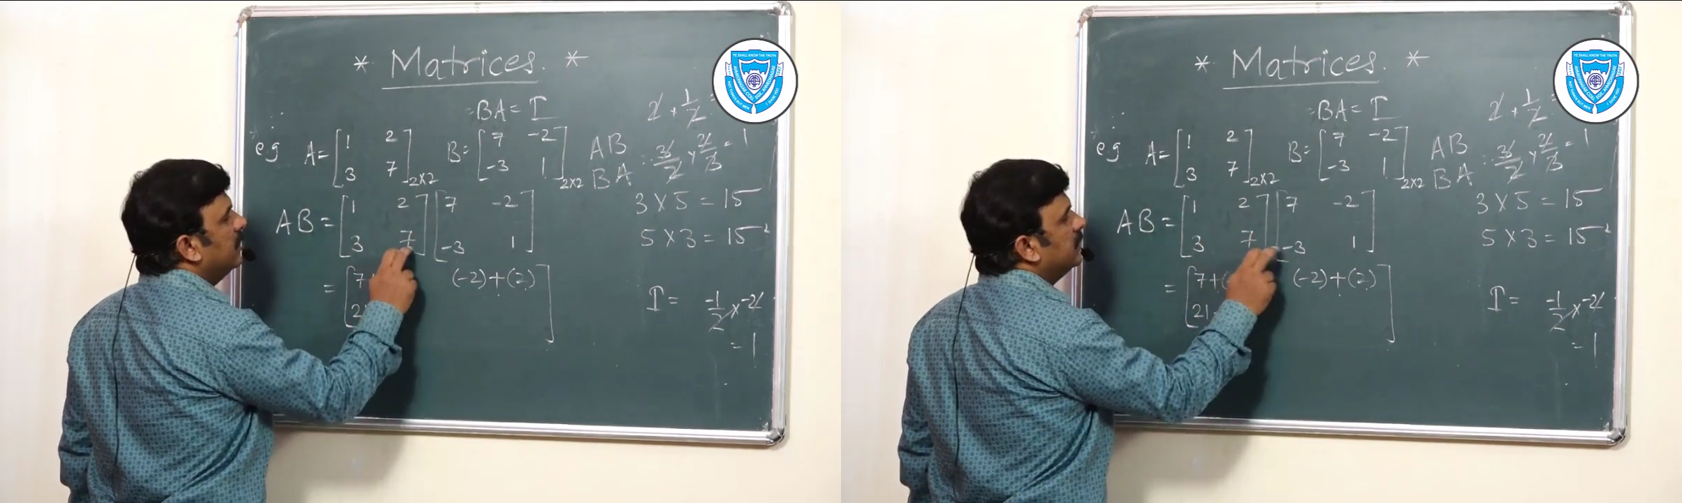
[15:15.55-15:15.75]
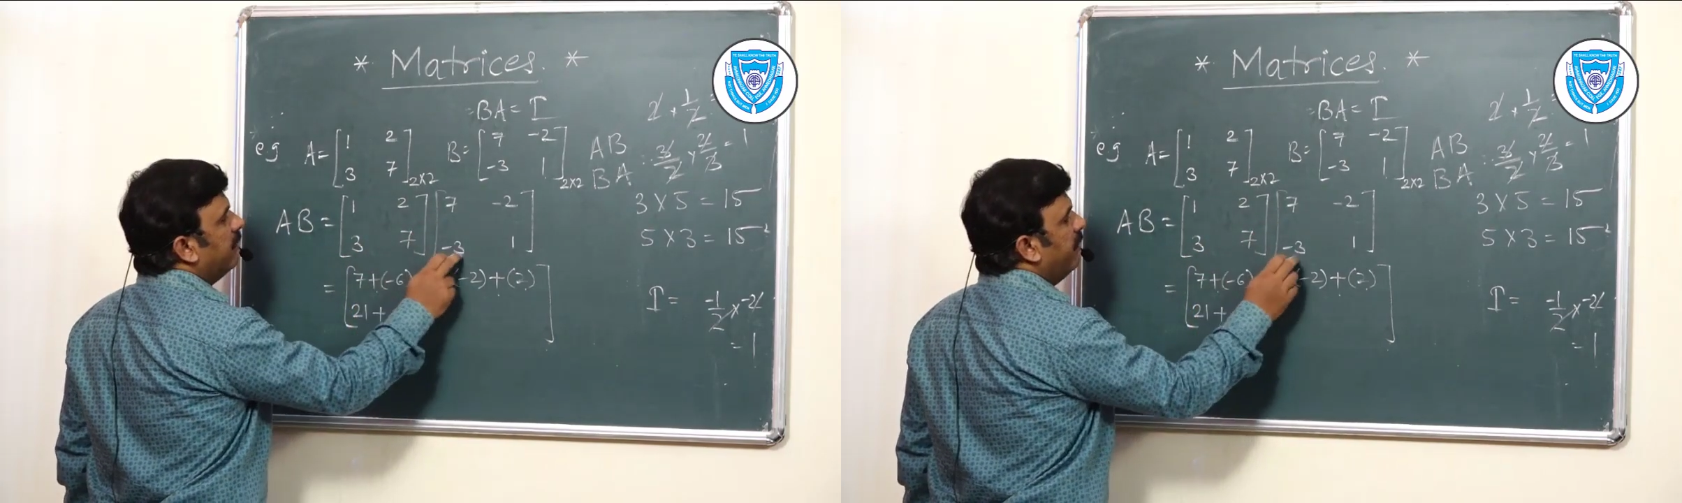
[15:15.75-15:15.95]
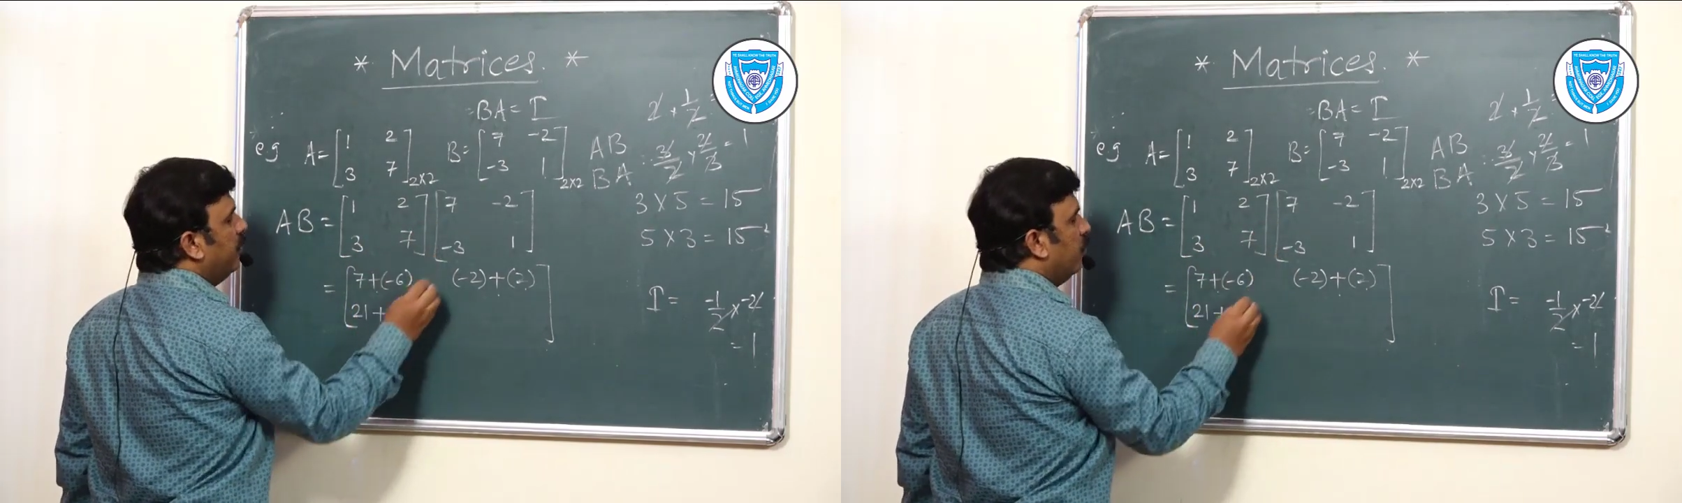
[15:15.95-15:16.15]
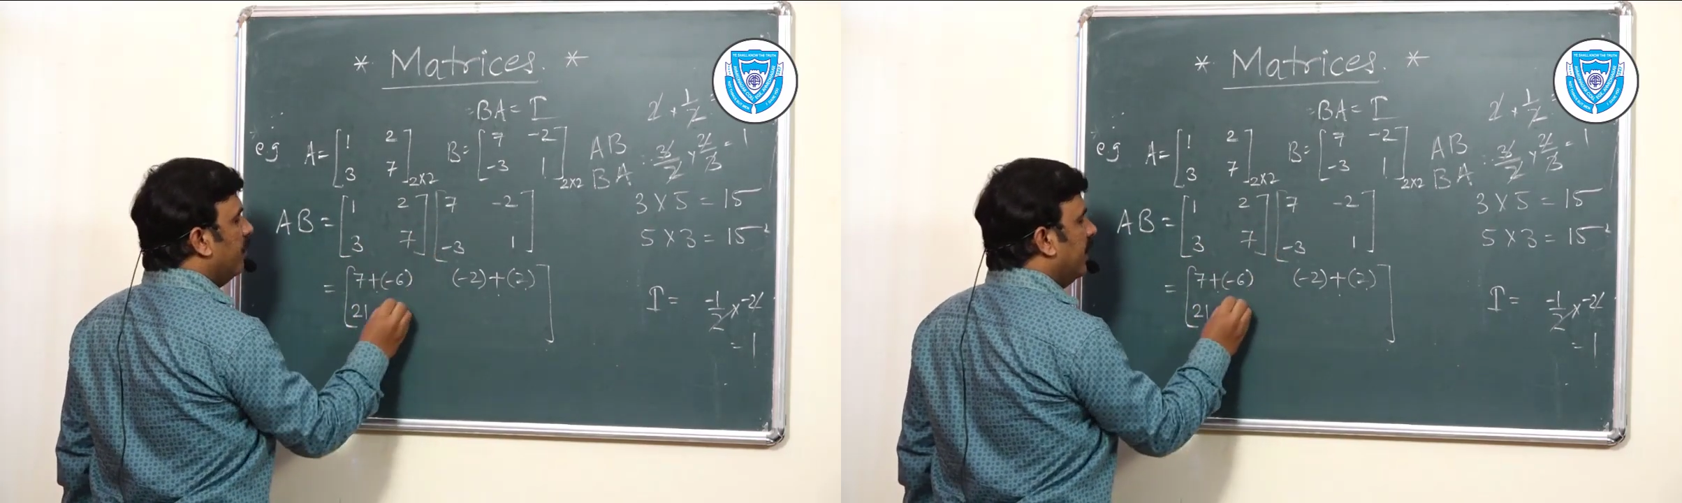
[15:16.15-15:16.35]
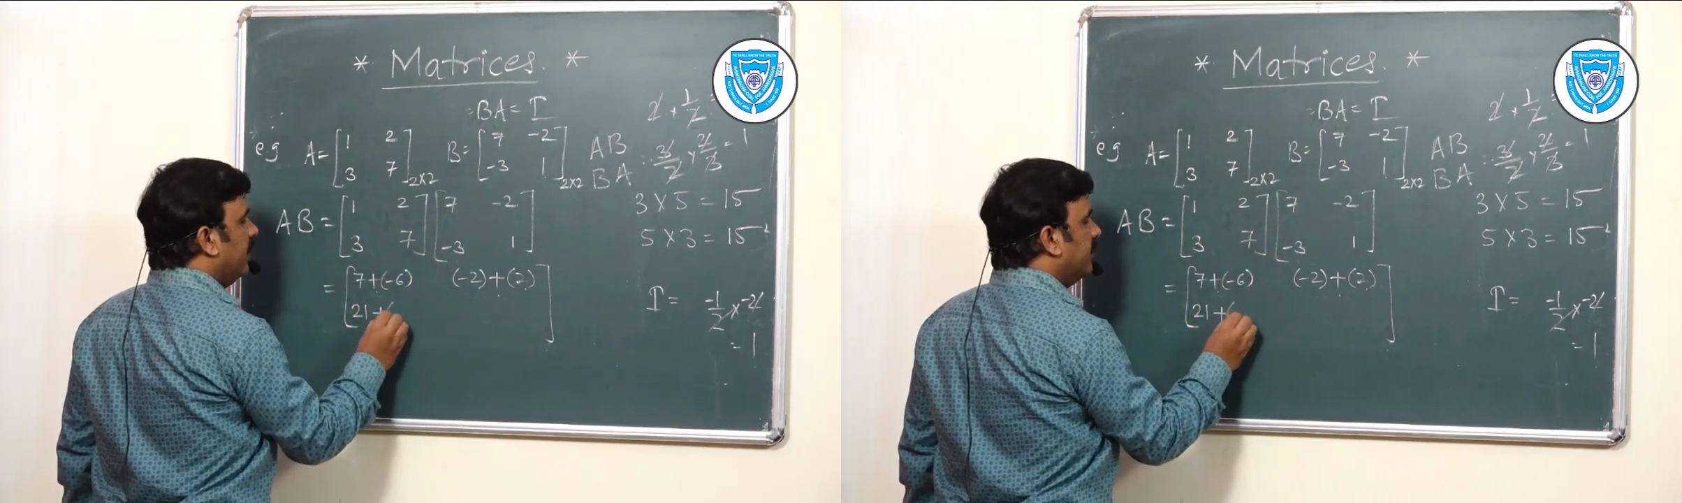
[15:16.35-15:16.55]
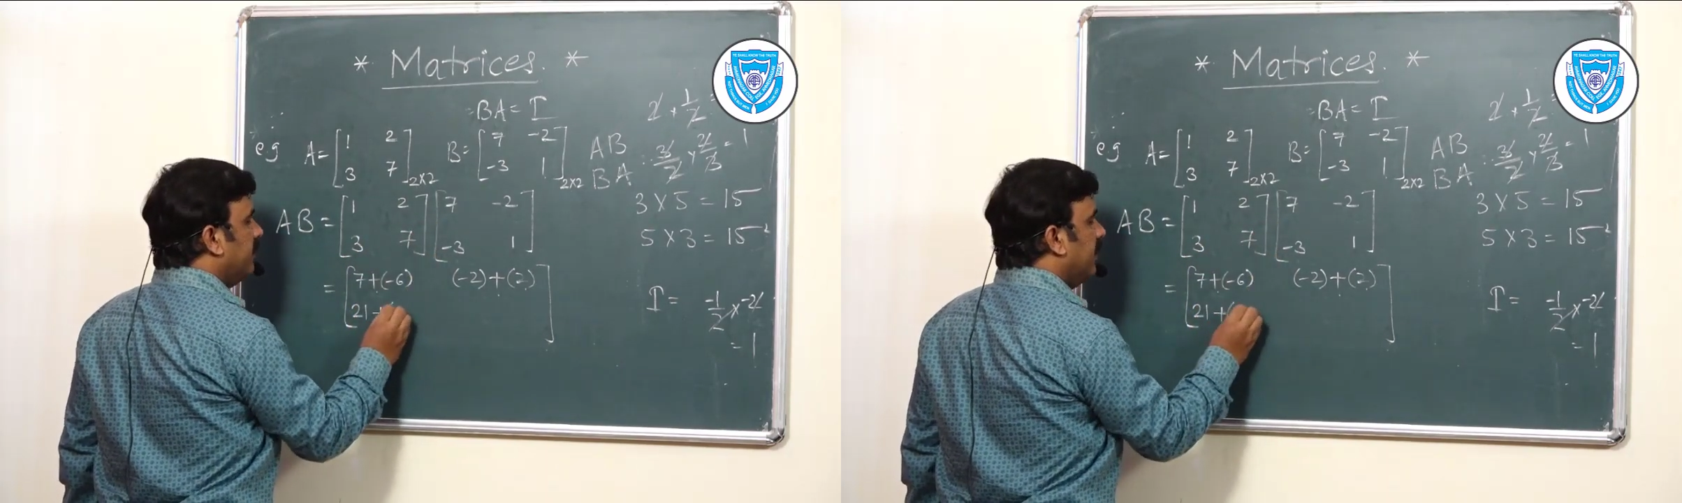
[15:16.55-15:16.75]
7 into minus 3,